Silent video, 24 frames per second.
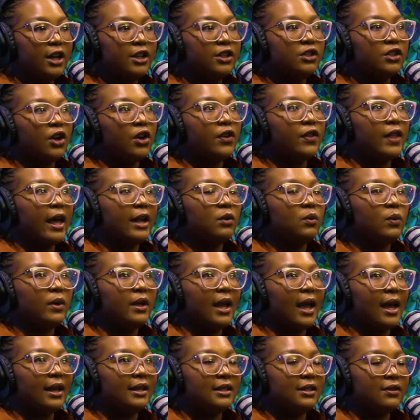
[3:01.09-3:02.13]
so that
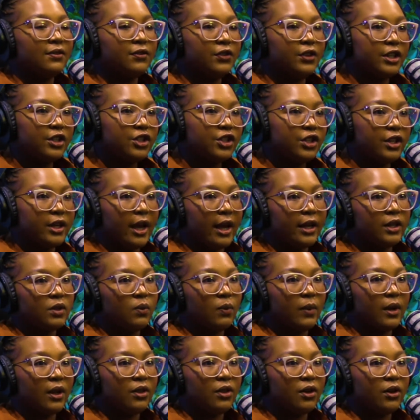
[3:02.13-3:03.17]
we can
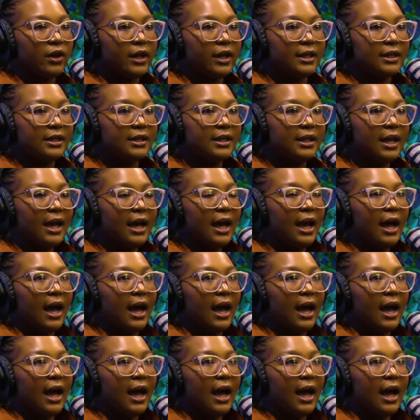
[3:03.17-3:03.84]
differentiate whether it's